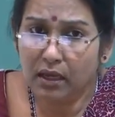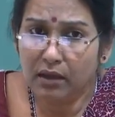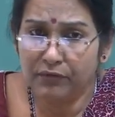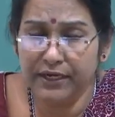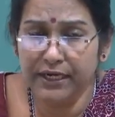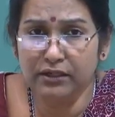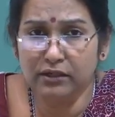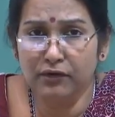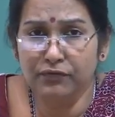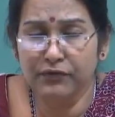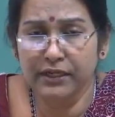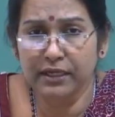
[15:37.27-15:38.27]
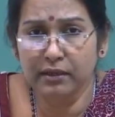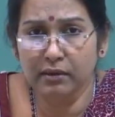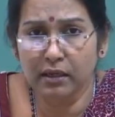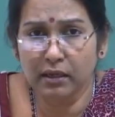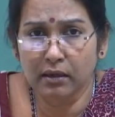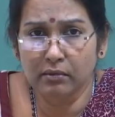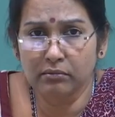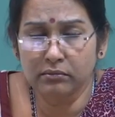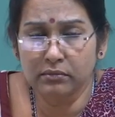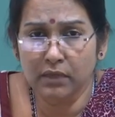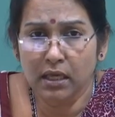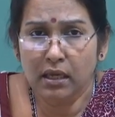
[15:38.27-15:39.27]
very tough, very
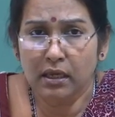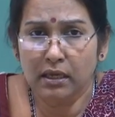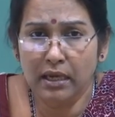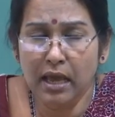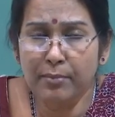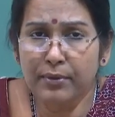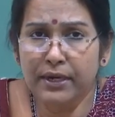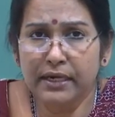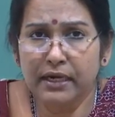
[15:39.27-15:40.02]
elaborate,